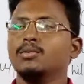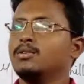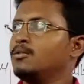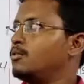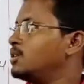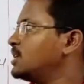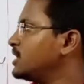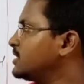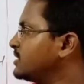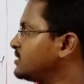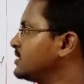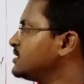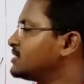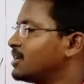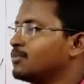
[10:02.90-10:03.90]
What are these
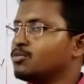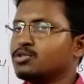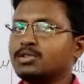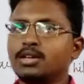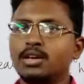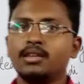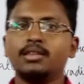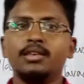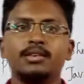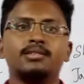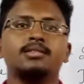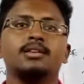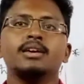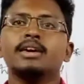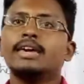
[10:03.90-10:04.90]
easternmost are these
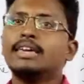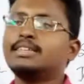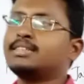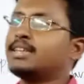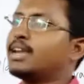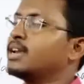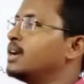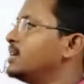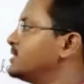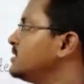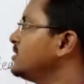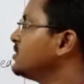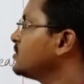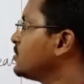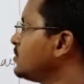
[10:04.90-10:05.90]
Eastern
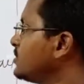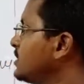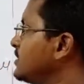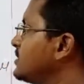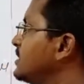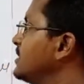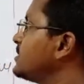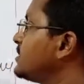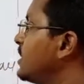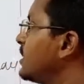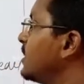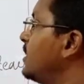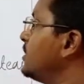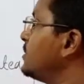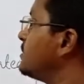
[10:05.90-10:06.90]
Ghats. So these Eastern
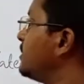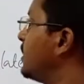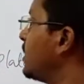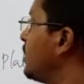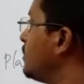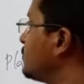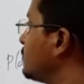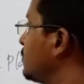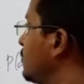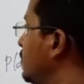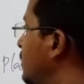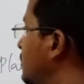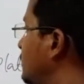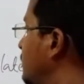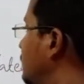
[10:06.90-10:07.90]
Ghats, they are also known
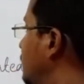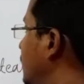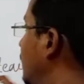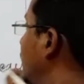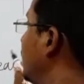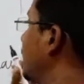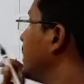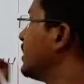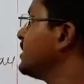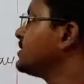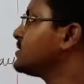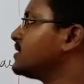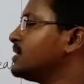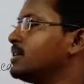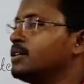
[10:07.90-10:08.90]
as this
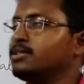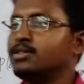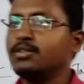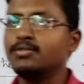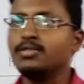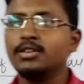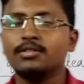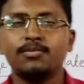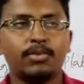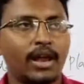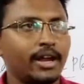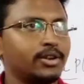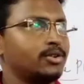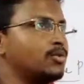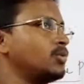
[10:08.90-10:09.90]
eastern edge of this
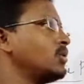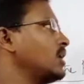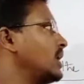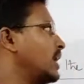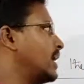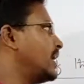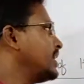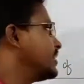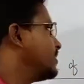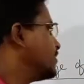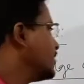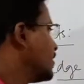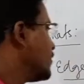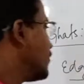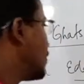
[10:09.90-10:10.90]
plateau, and
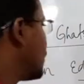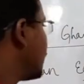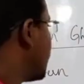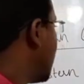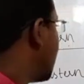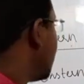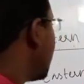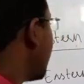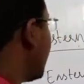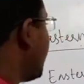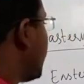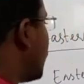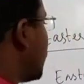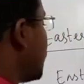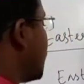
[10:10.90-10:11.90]
one of the other
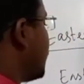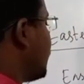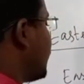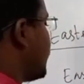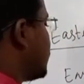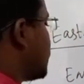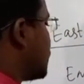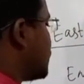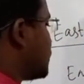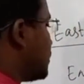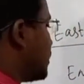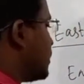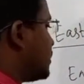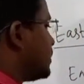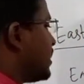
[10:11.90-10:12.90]
important feature is
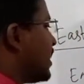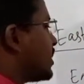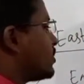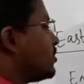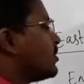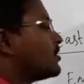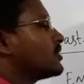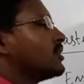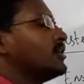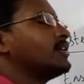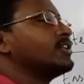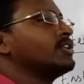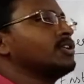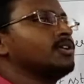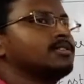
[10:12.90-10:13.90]
that they are not
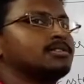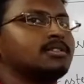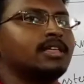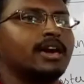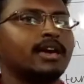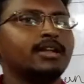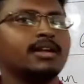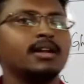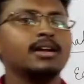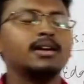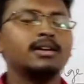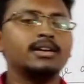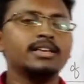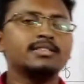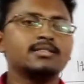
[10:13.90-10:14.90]
continuous, they are
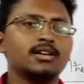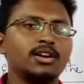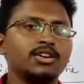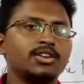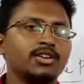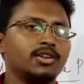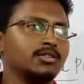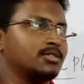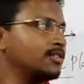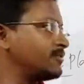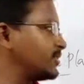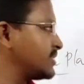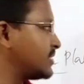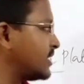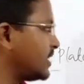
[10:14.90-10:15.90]
discontinuous. If you
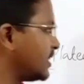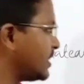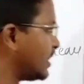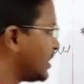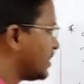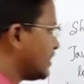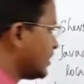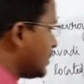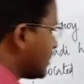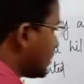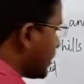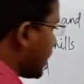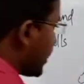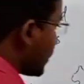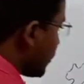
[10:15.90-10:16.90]
see here,
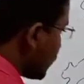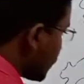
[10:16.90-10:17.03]
they are not